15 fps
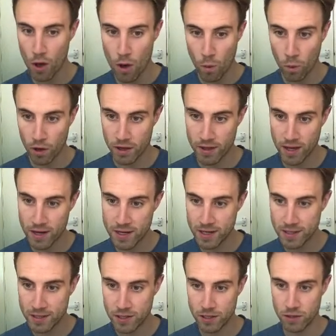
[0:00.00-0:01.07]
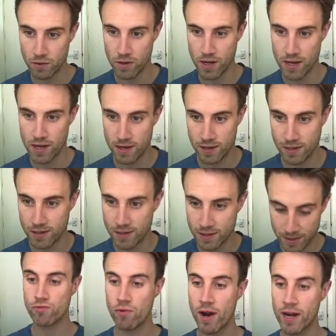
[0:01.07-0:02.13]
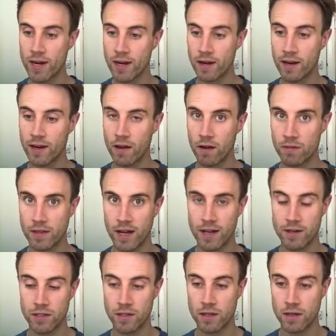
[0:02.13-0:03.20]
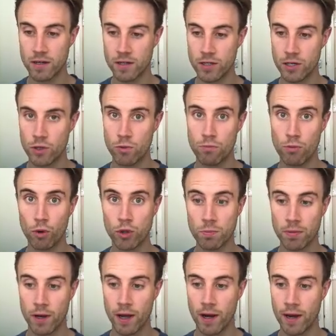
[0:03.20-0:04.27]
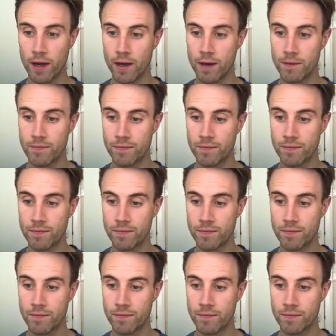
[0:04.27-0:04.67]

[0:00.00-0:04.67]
what you then need to do is right click on that uh, new multiply layer